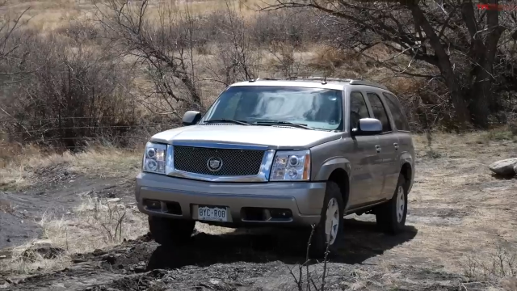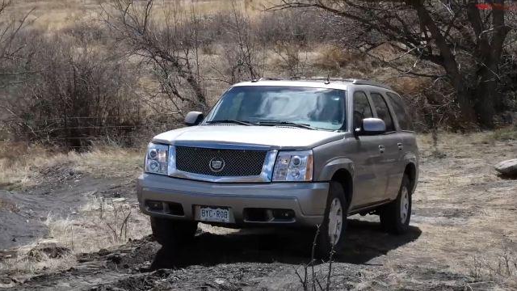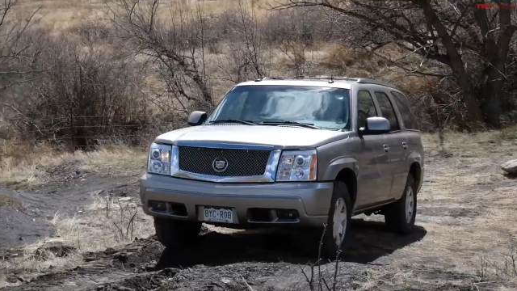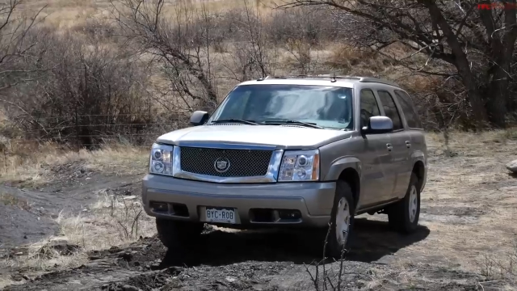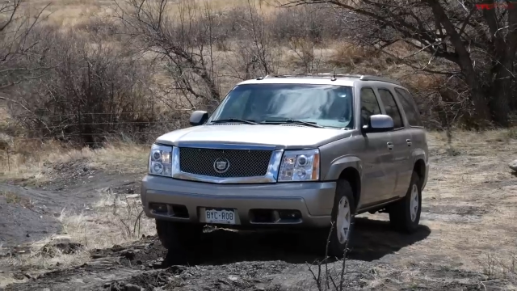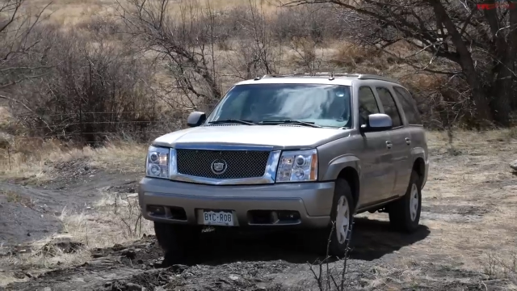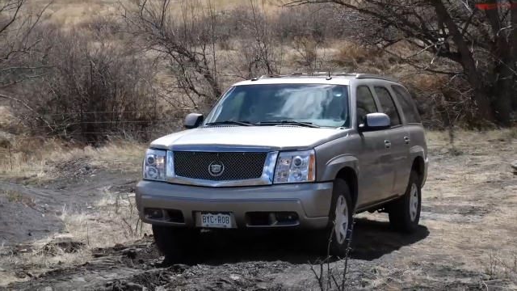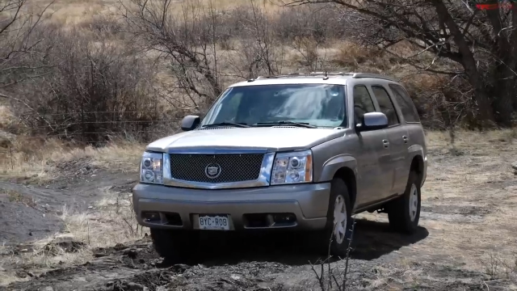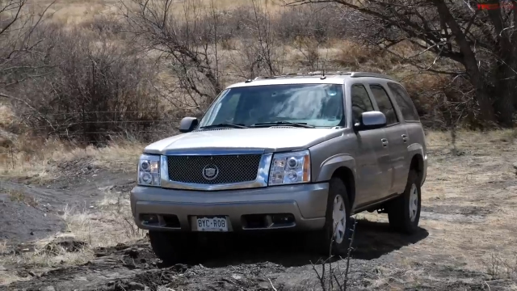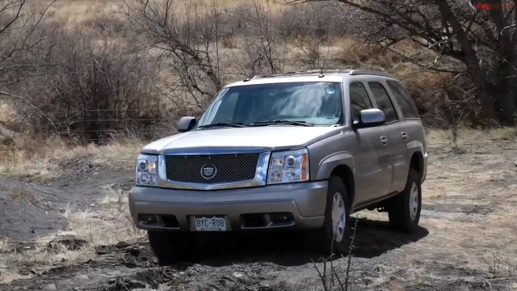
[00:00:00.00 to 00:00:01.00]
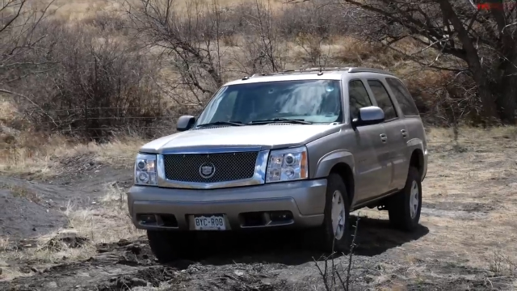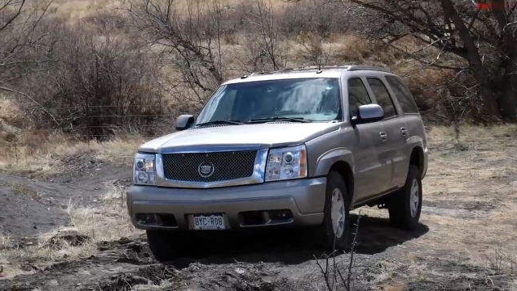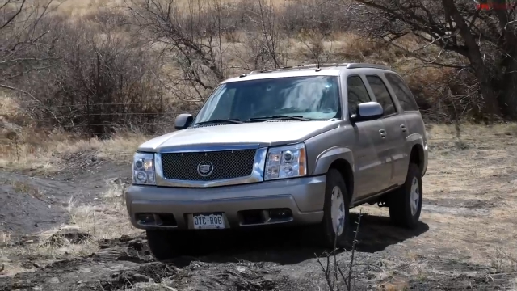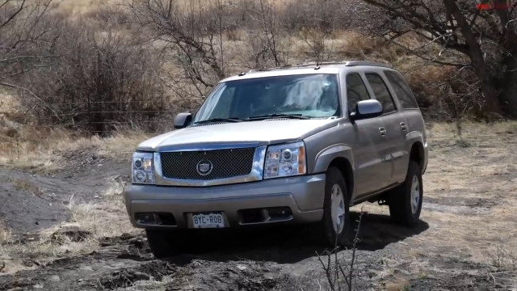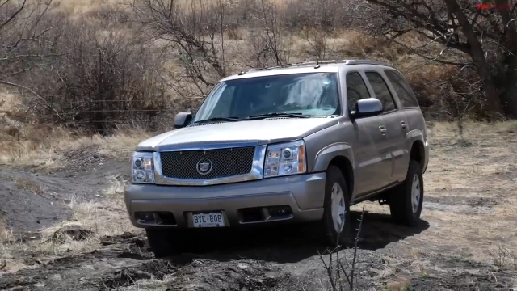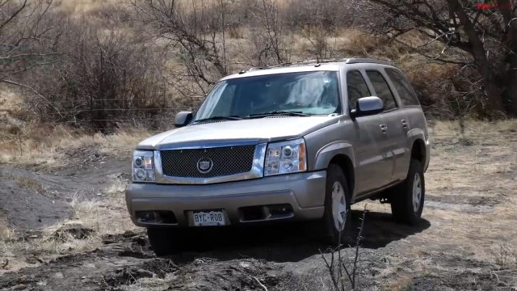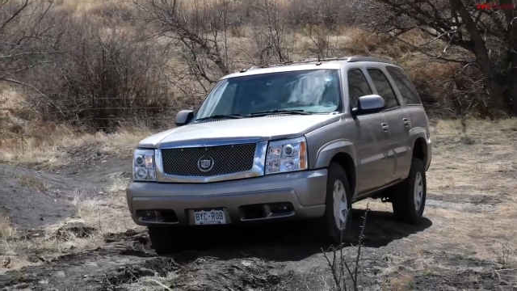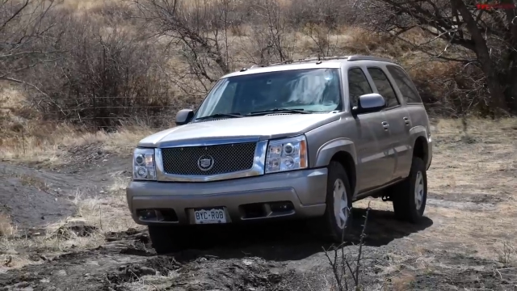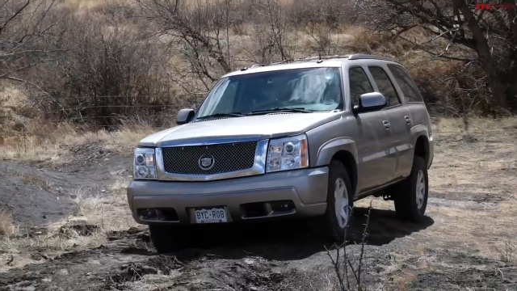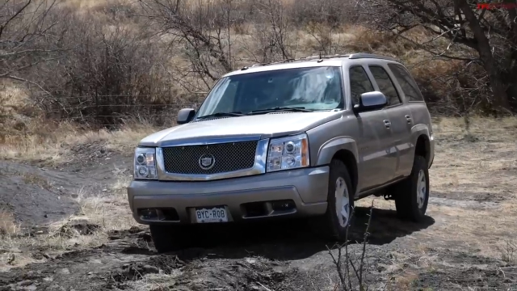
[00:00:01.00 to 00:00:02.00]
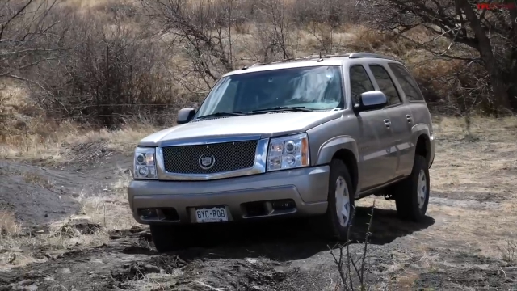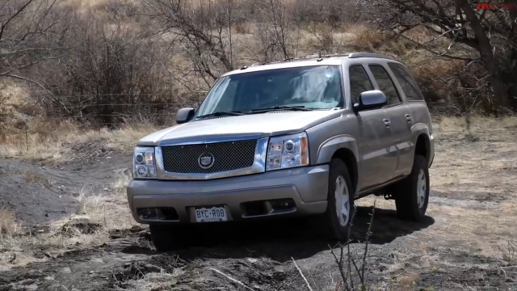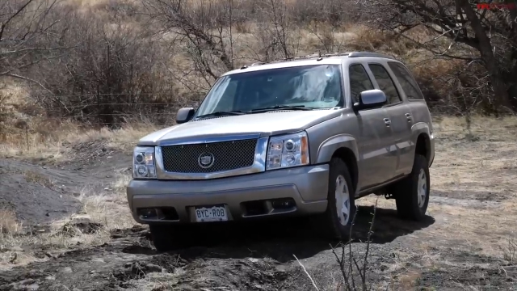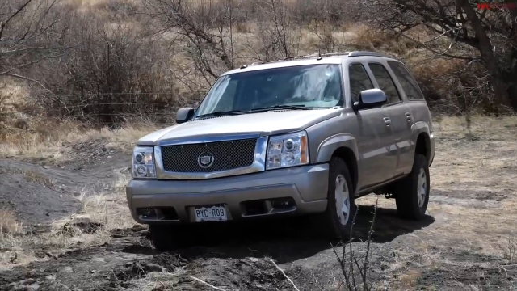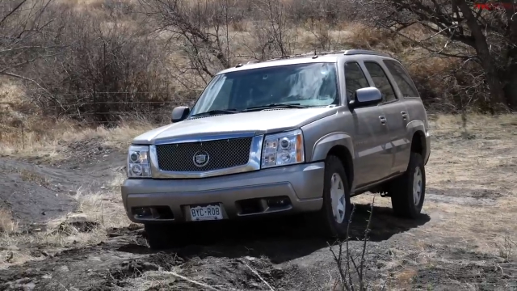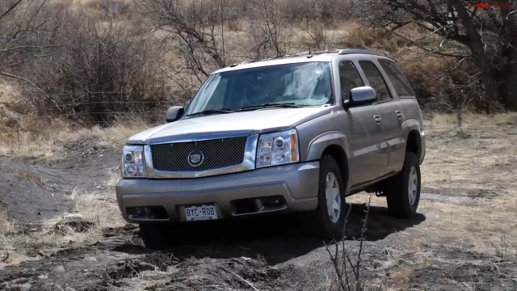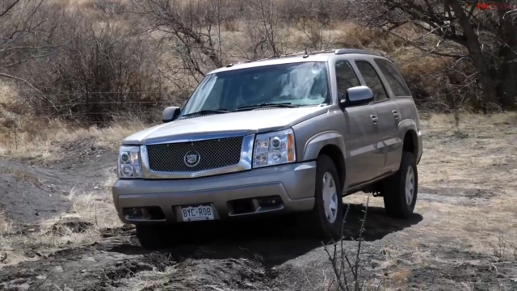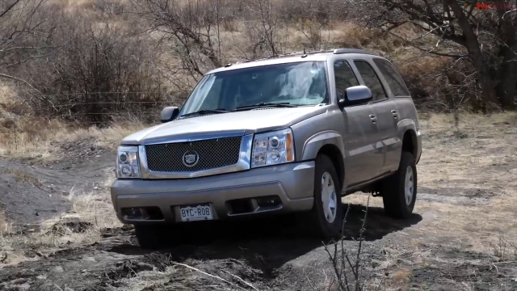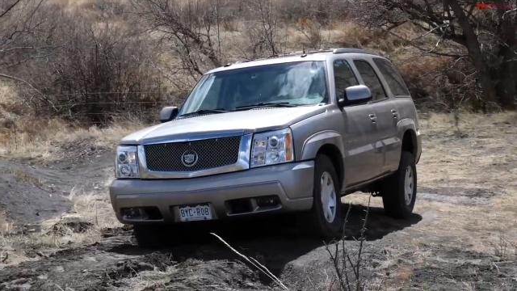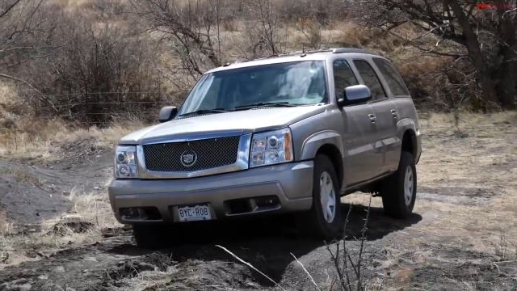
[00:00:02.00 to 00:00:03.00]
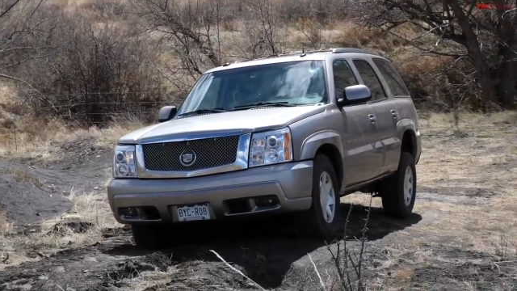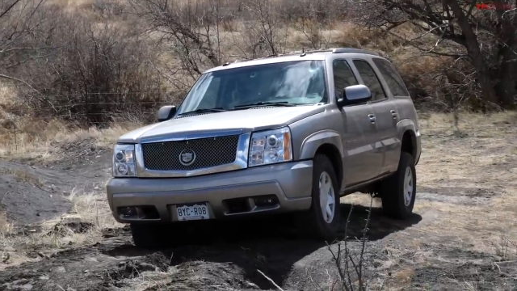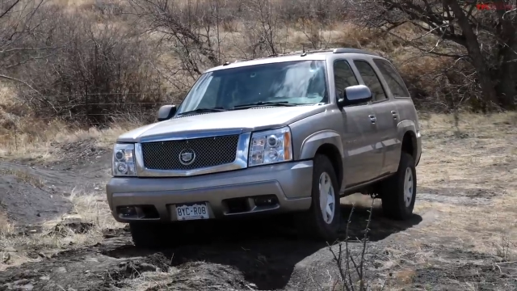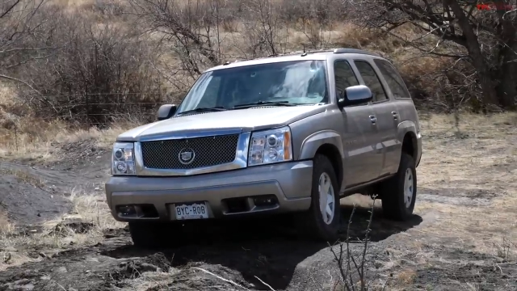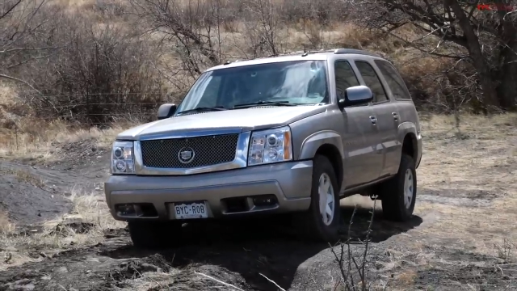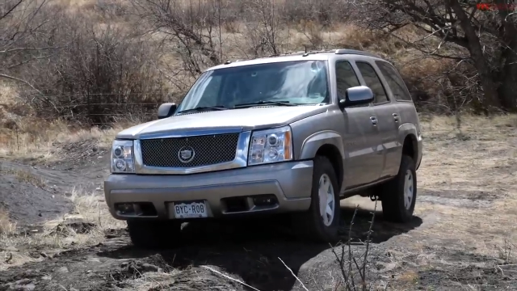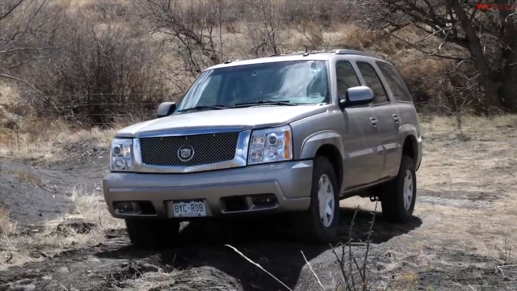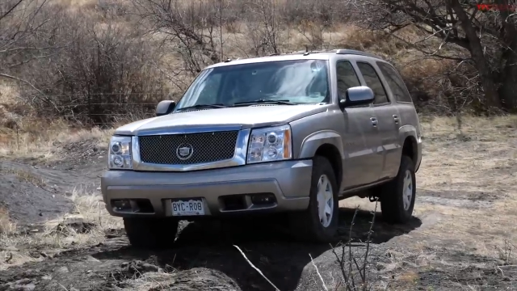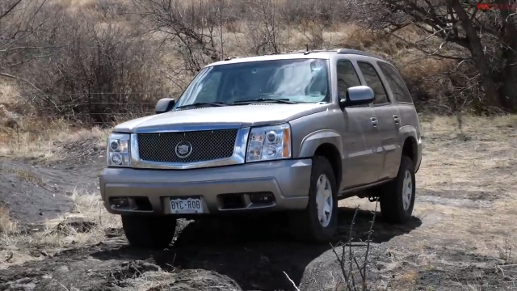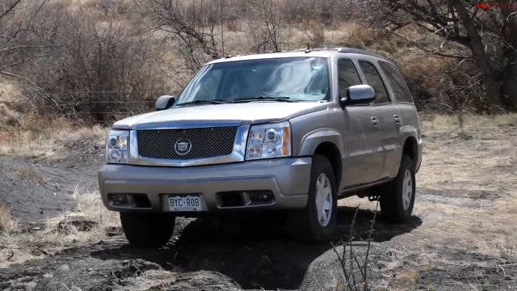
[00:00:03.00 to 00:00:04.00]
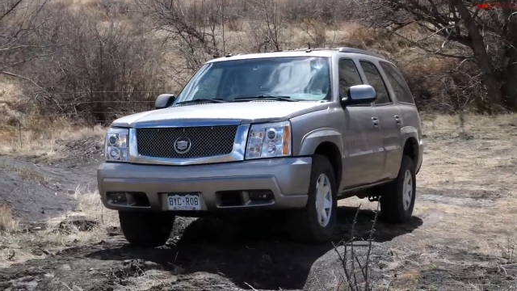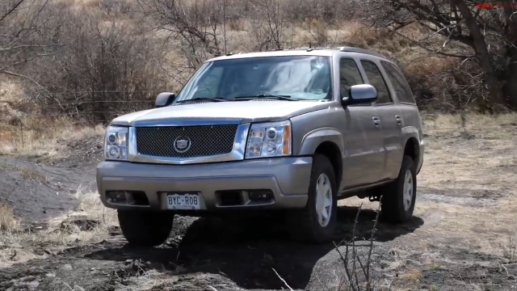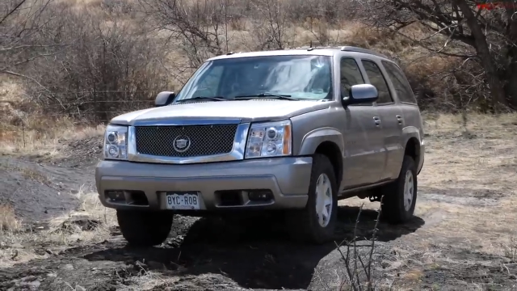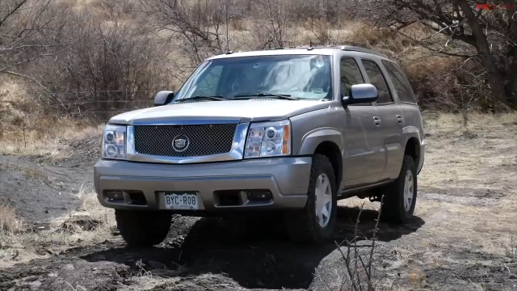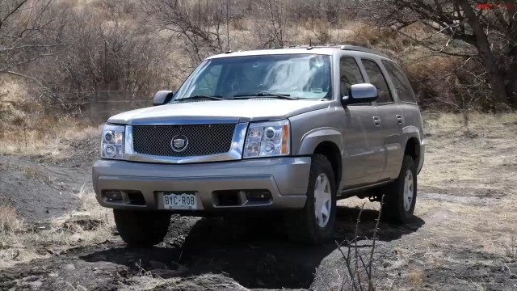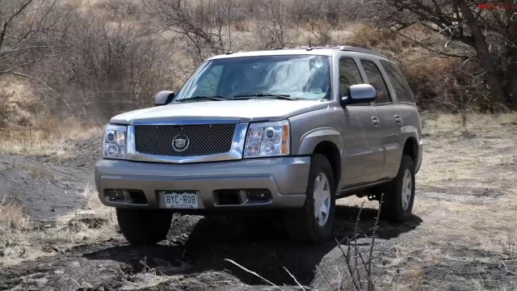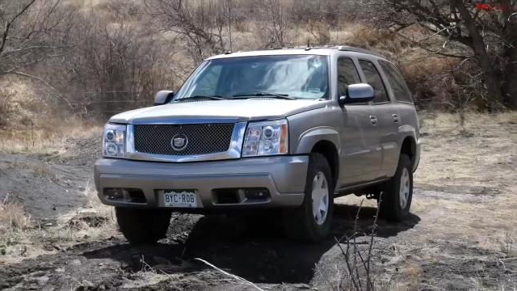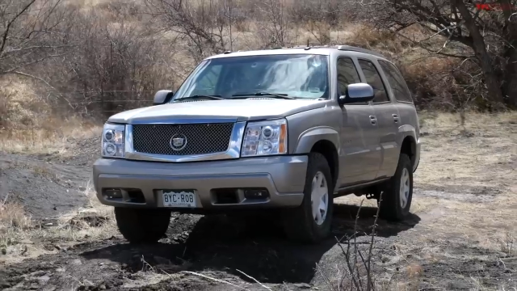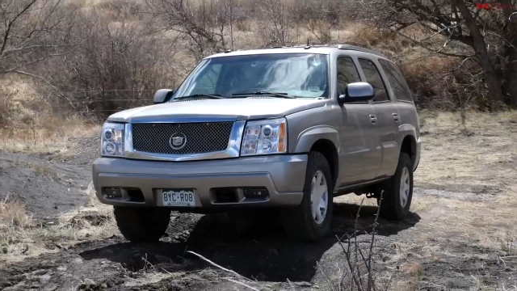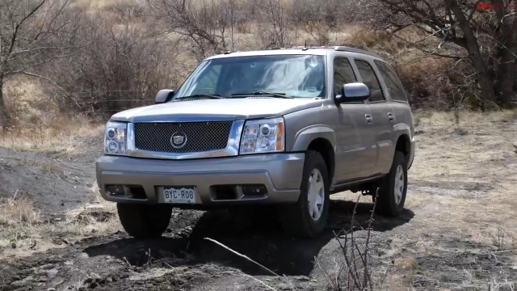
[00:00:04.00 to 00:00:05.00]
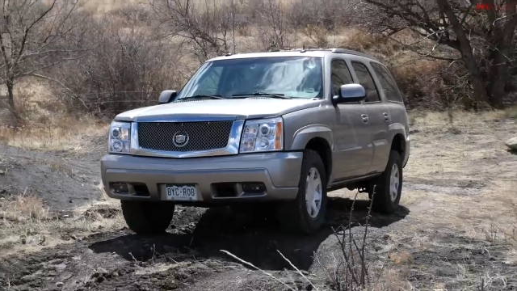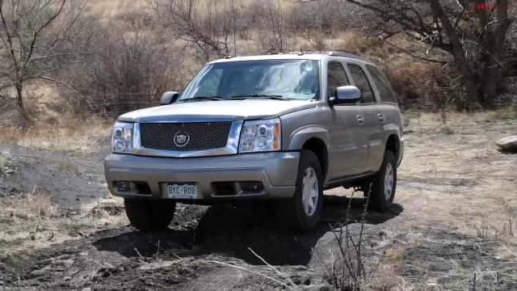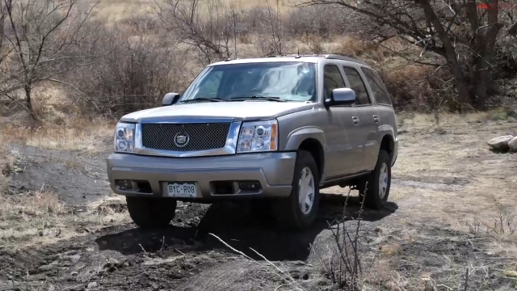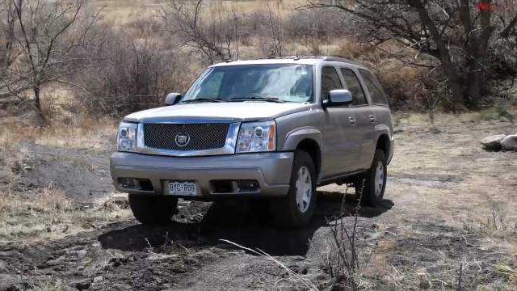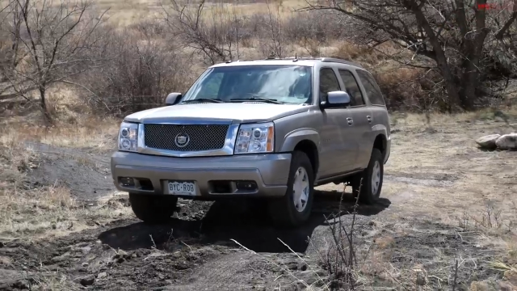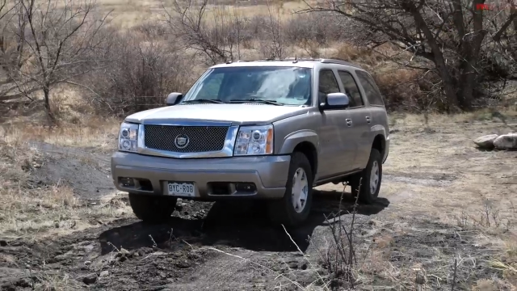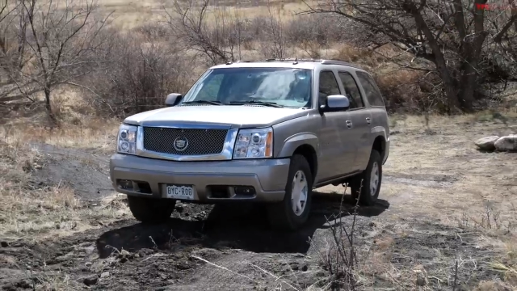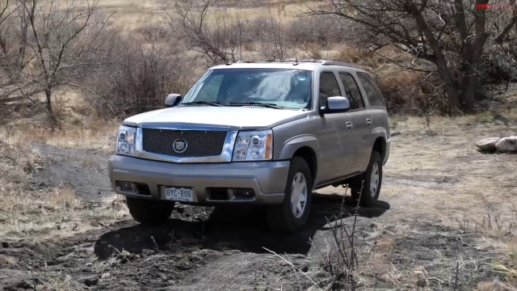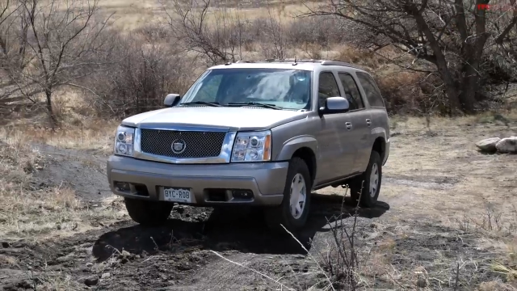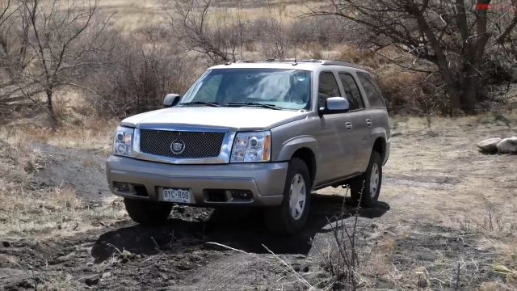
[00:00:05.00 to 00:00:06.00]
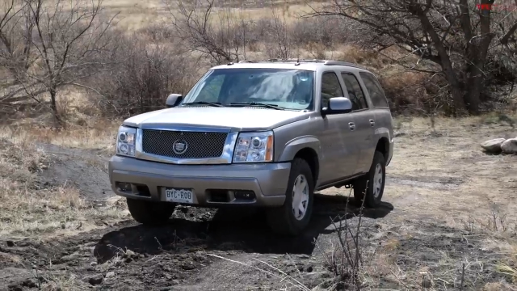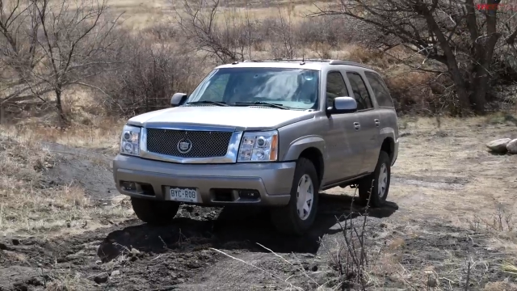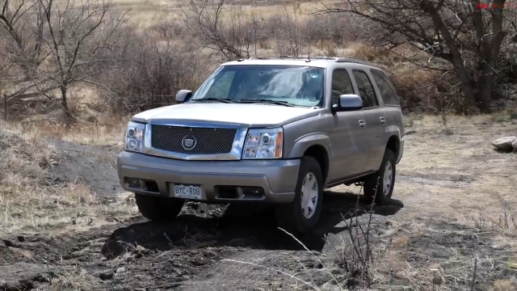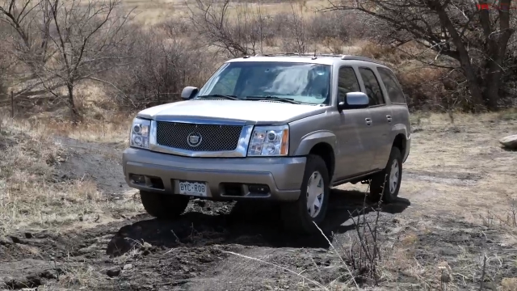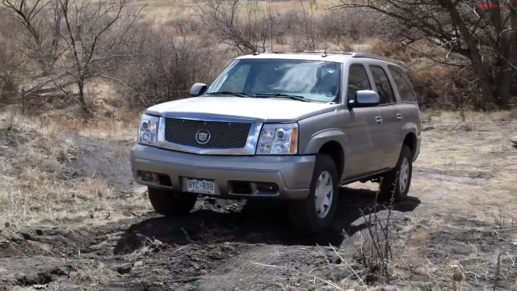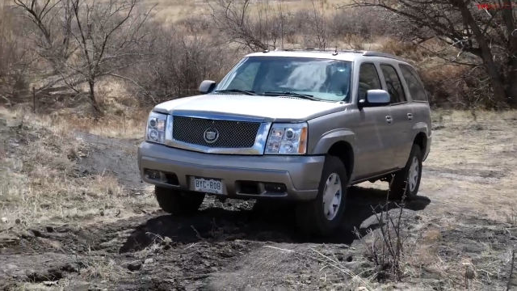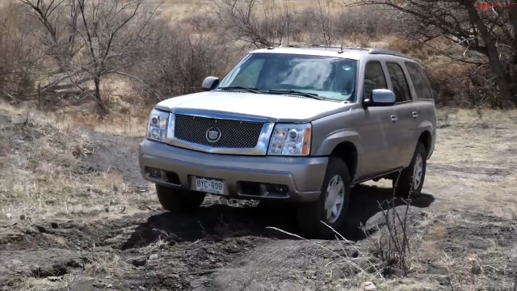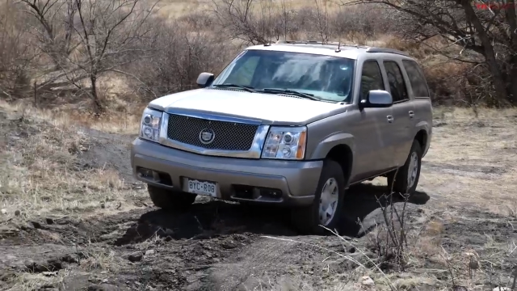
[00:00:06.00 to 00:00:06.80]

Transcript: (no speaker visible)